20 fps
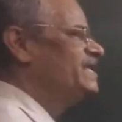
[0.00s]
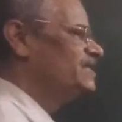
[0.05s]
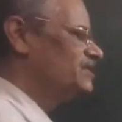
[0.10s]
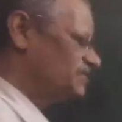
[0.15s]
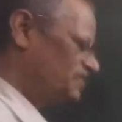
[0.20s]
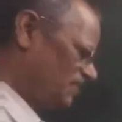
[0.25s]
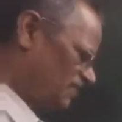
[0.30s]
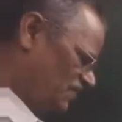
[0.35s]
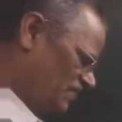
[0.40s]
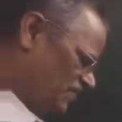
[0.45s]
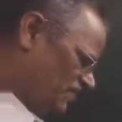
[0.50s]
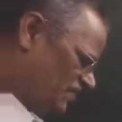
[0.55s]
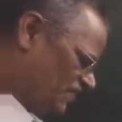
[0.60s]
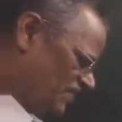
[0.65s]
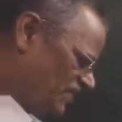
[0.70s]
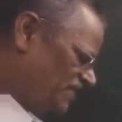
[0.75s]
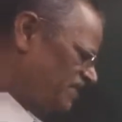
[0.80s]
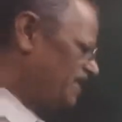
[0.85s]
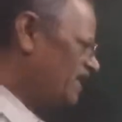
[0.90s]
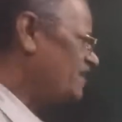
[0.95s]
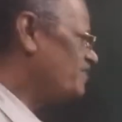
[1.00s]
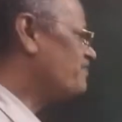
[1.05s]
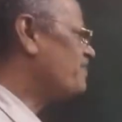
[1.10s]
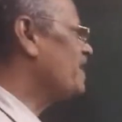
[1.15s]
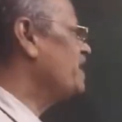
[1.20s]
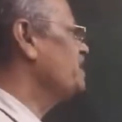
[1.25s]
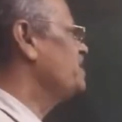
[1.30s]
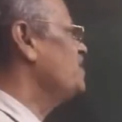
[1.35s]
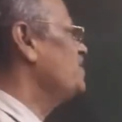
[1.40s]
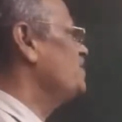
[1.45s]
So what is that
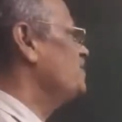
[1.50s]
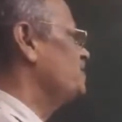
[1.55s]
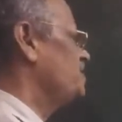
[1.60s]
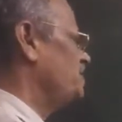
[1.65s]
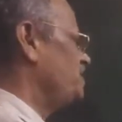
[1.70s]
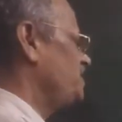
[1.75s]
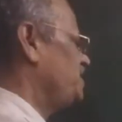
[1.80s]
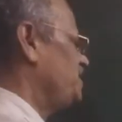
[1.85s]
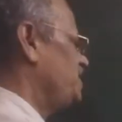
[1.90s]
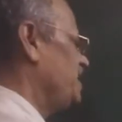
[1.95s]
Pythagoras?